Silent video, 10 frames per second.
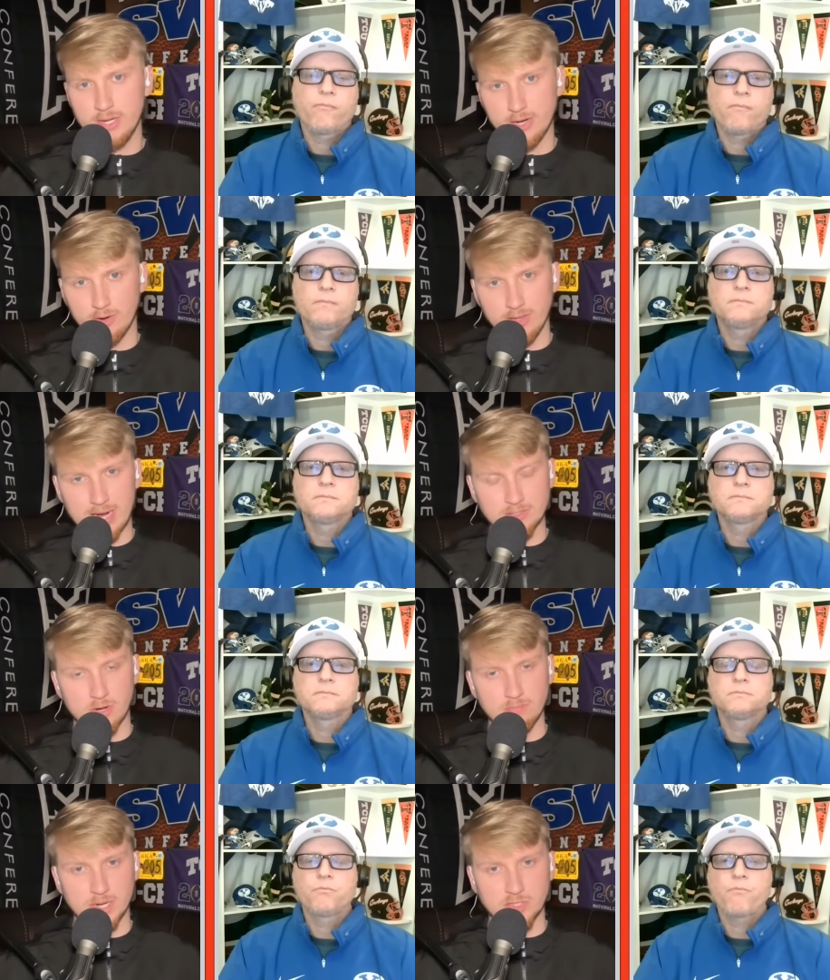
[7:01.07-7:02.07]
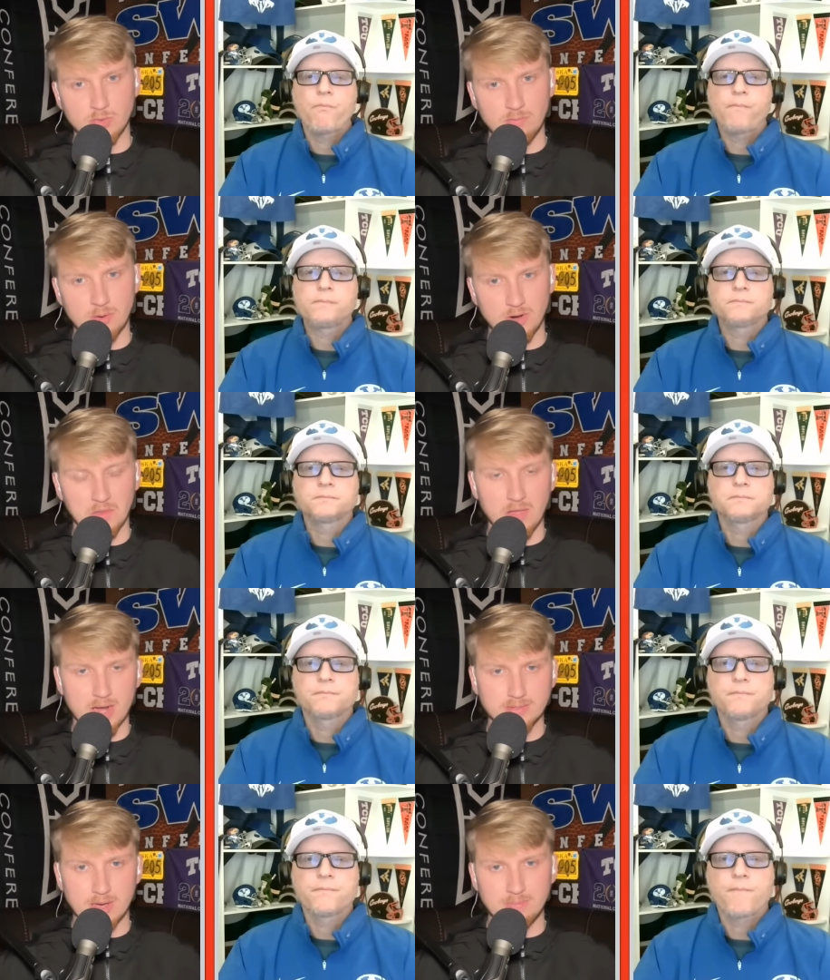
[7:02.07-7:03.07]
Speaker 1: here on Locked On Big 12, part of the
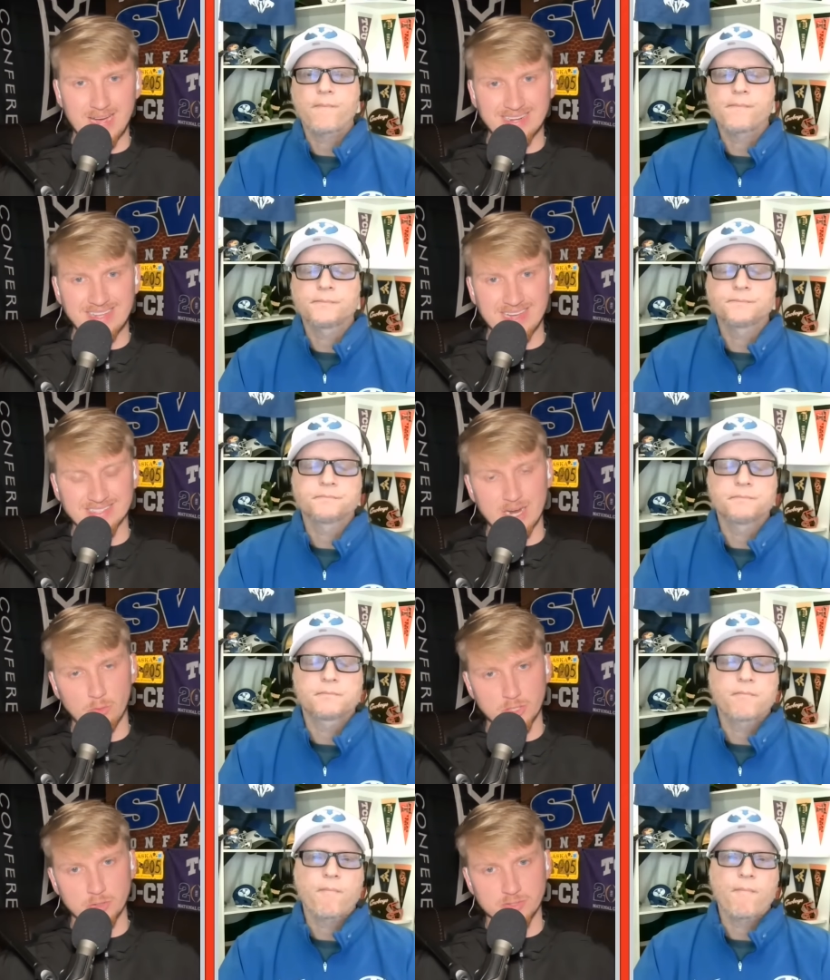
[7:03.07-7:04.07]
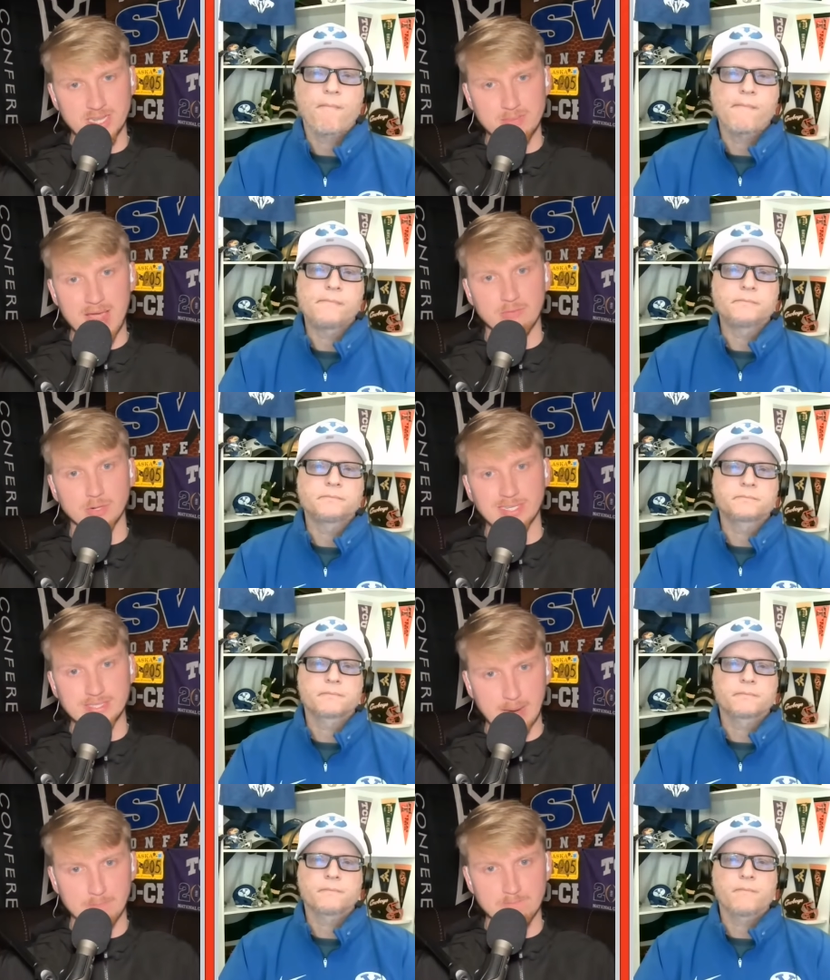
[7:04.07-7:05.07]
Locked On Podcast Network, your team every day.